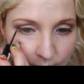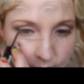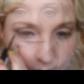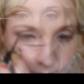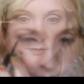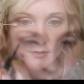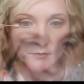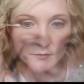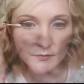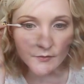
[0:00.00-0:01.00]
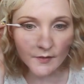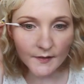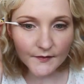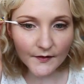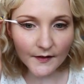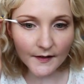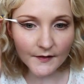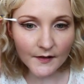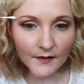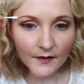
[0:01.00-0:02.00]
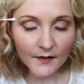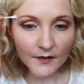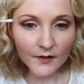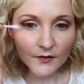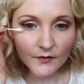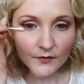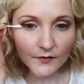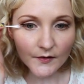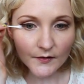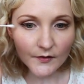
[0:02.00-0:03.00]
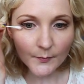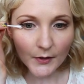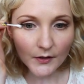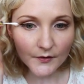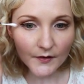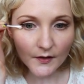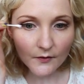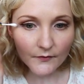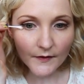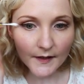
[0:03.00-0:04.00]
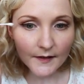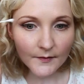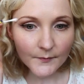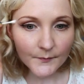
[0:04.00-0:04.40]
And then you can use the dry side just to polish that off there.